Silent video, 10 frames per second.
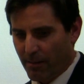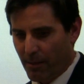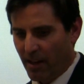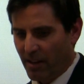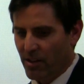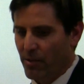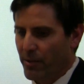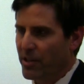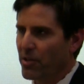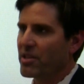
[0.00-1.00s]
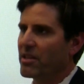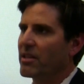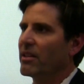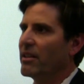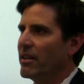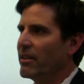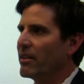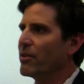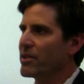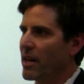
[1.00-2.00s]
But you'd